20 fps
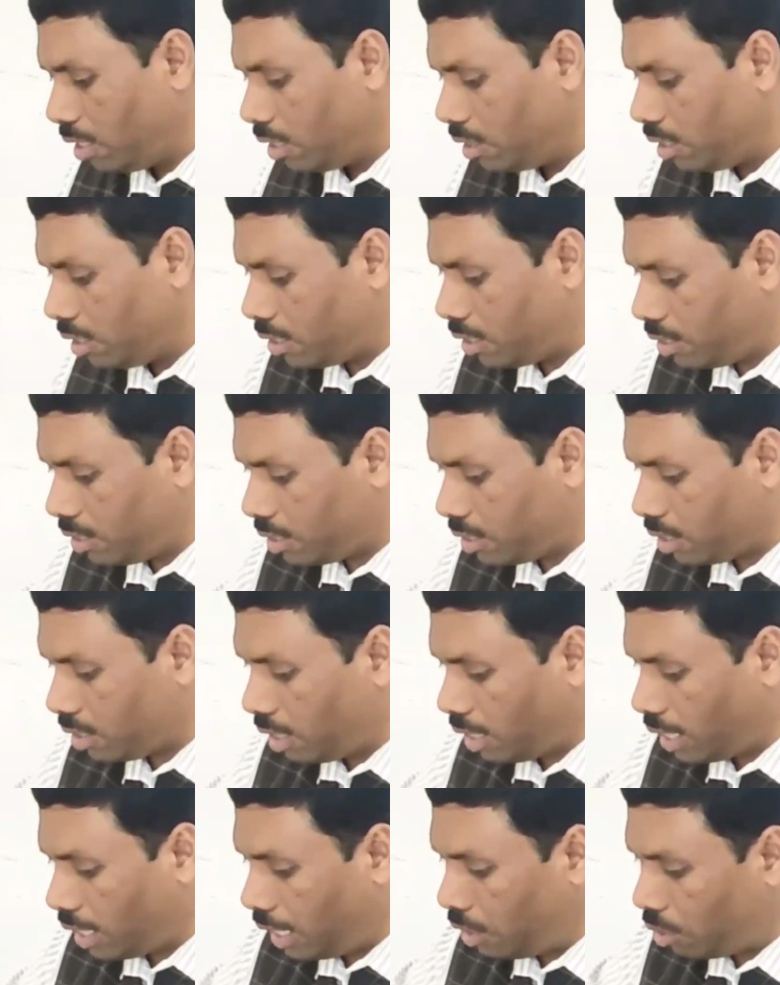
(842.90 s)
That is
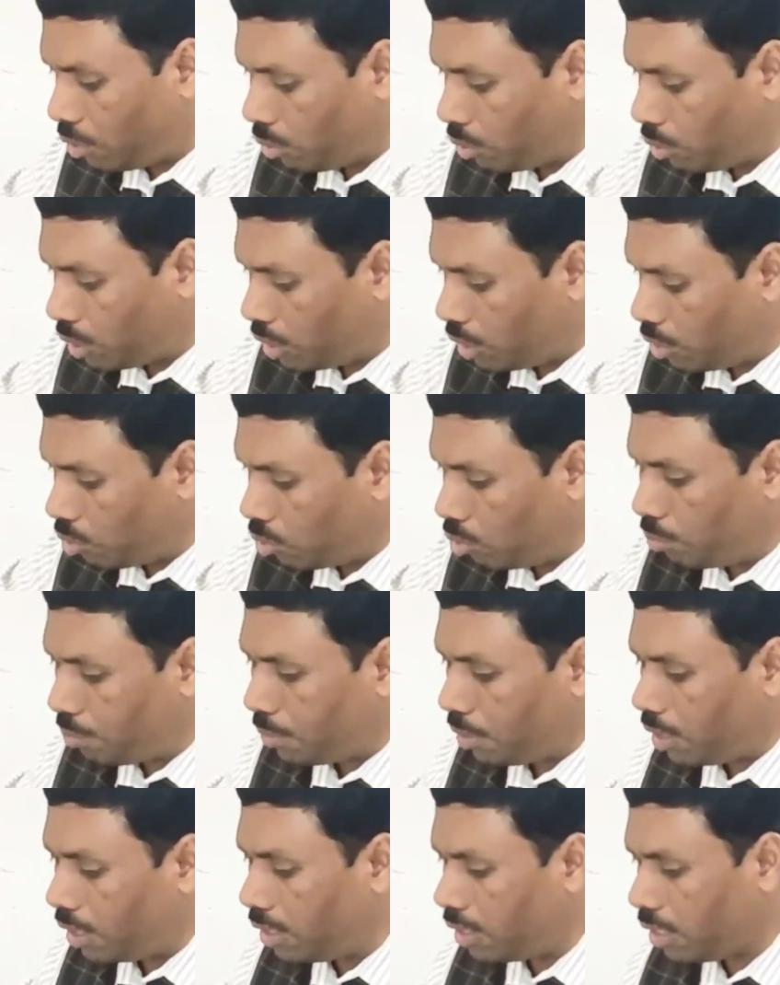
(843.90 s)
REN 22
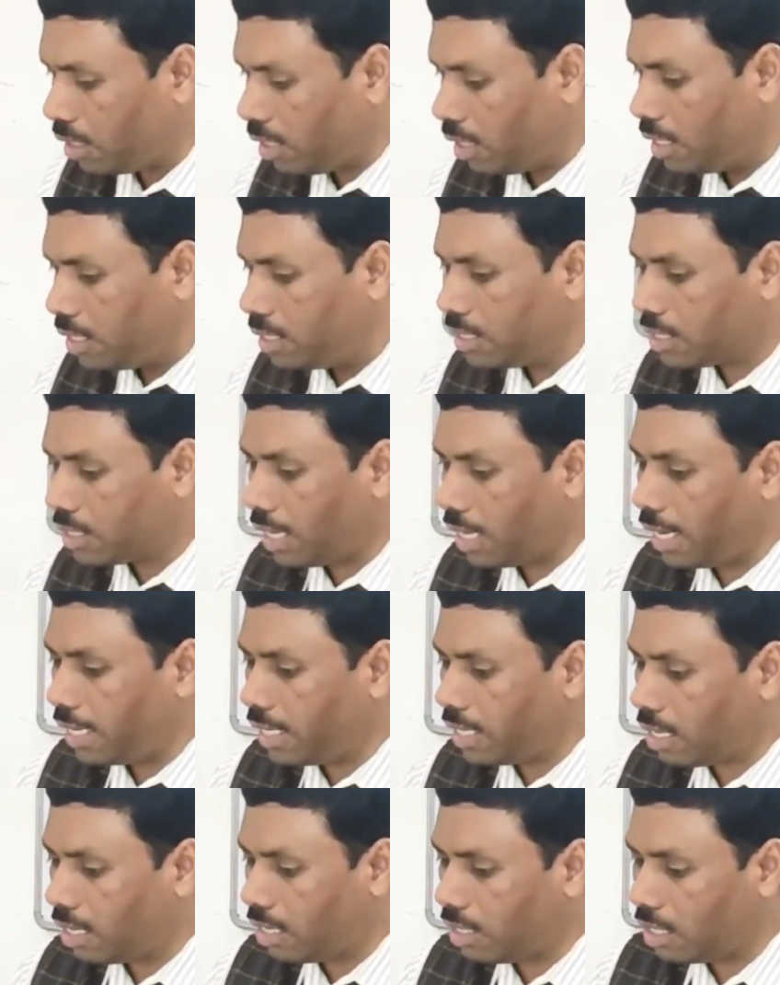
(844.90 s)
point,
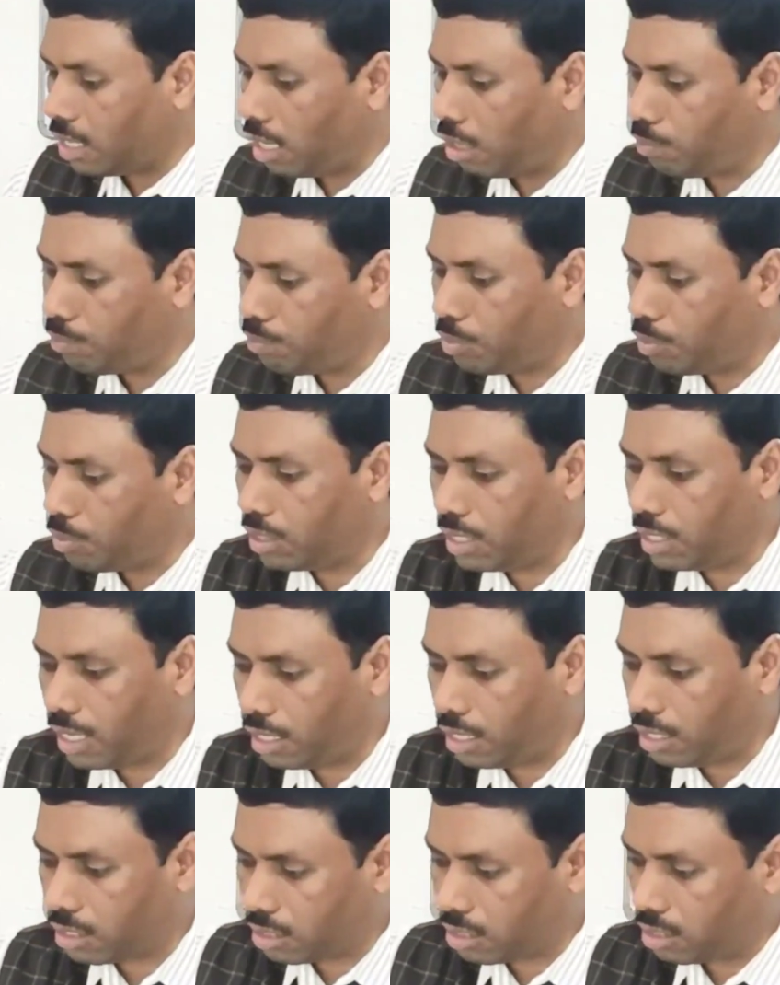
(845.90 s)
slightly upward
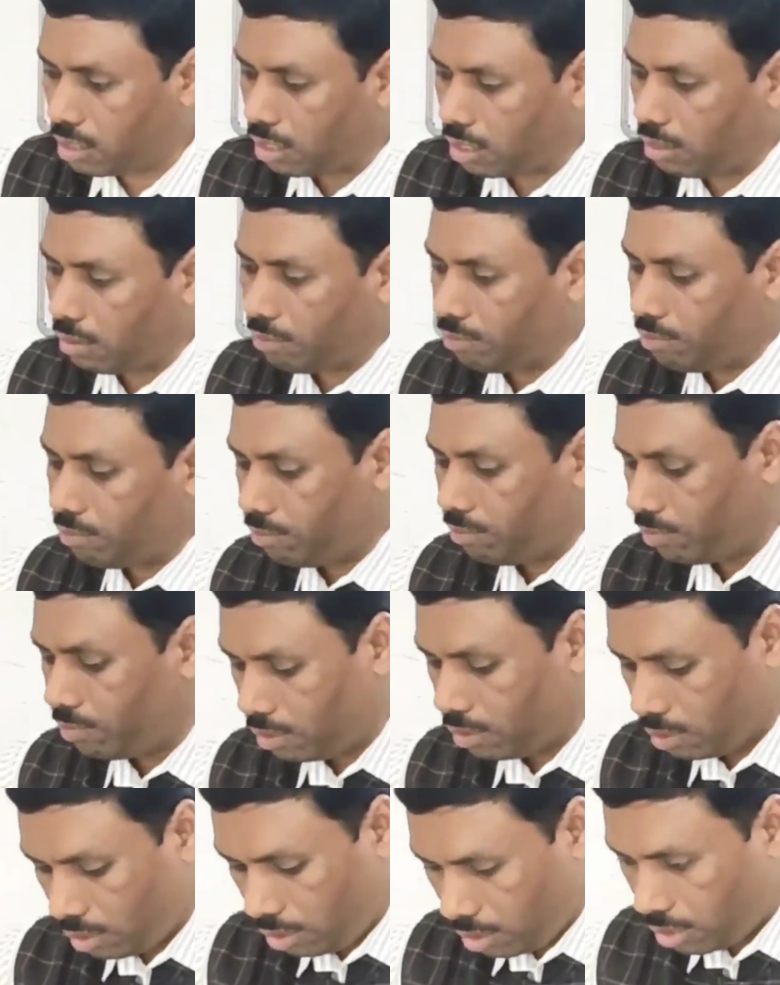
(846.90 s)
direction.
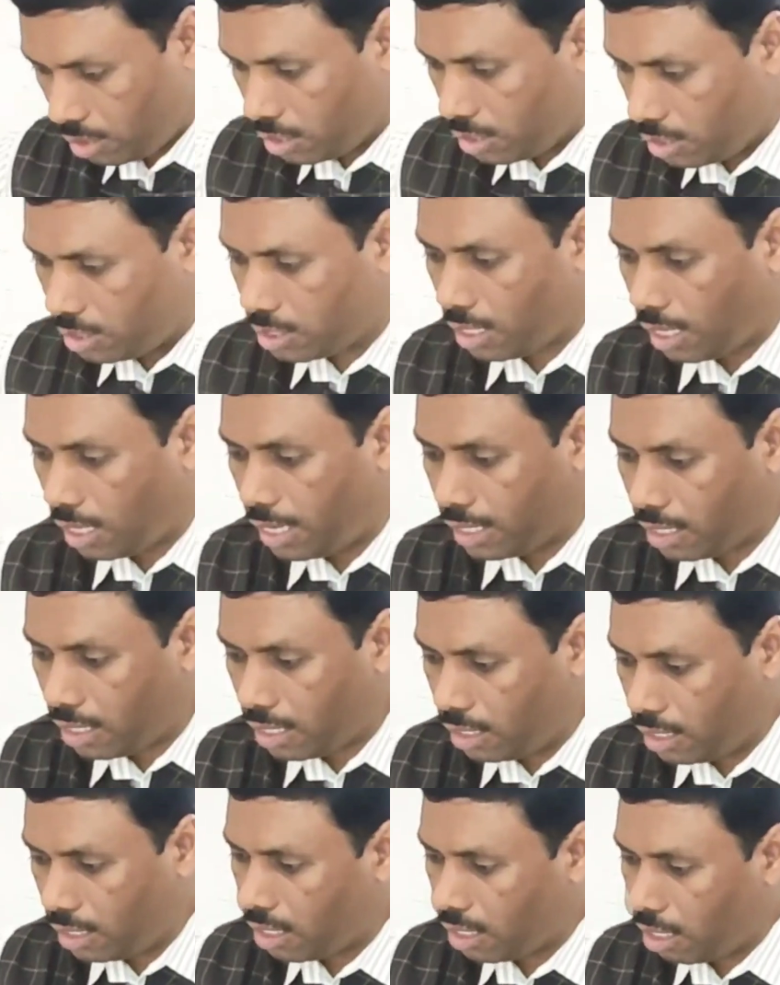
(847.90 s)

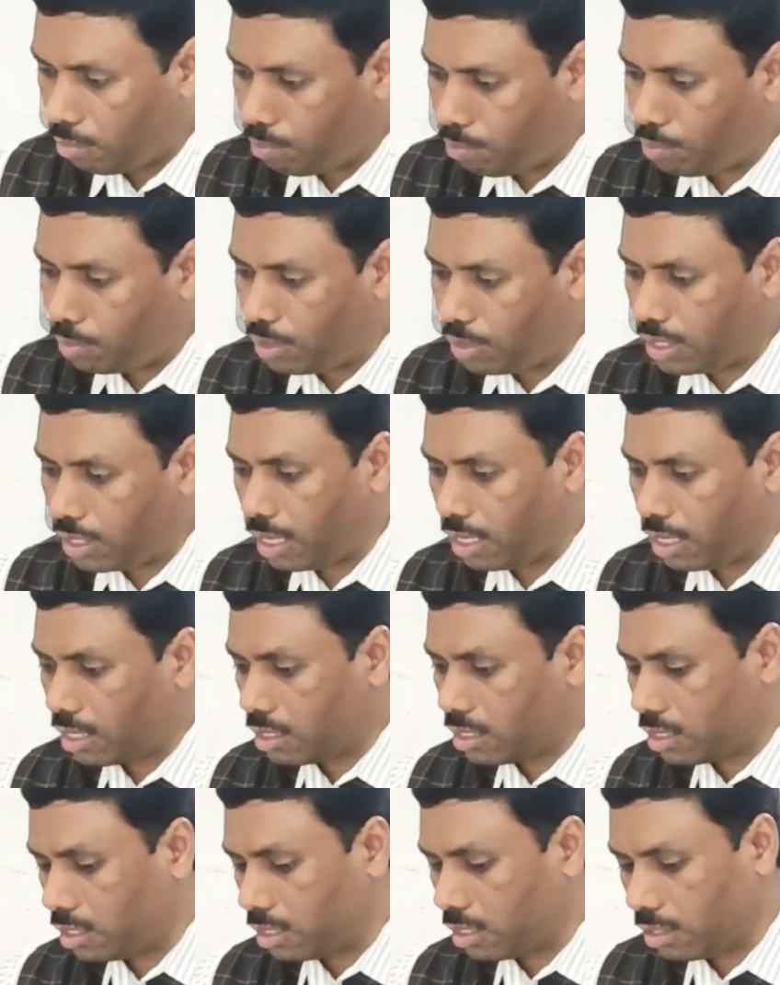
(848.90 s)
Slightly upward
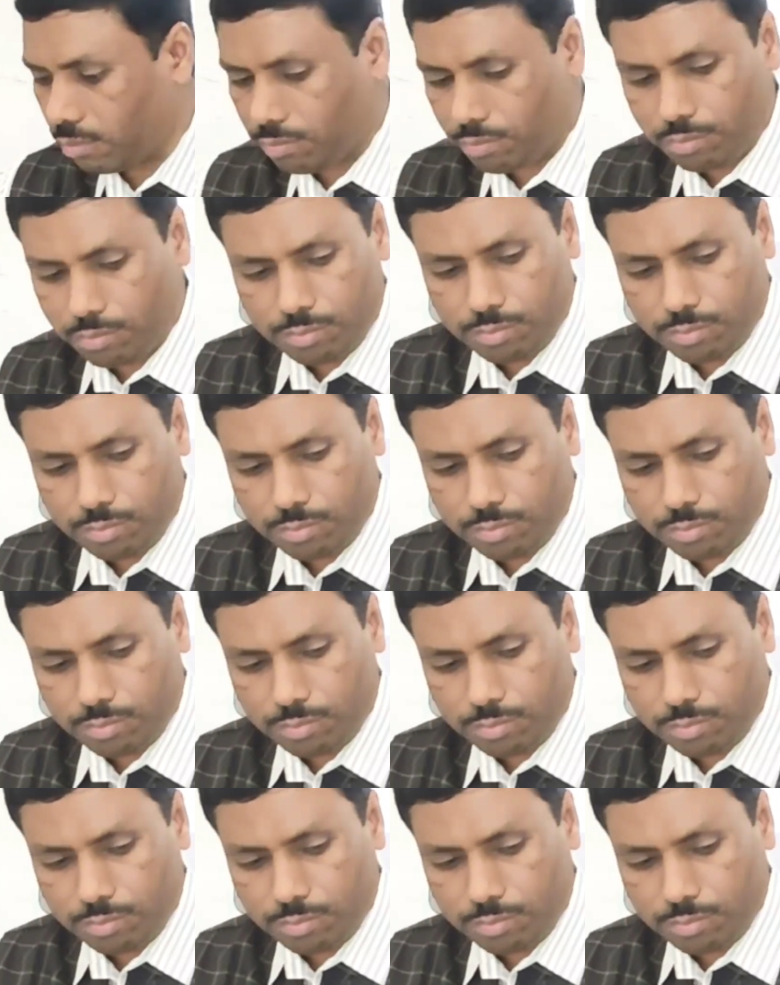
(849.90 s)
direction.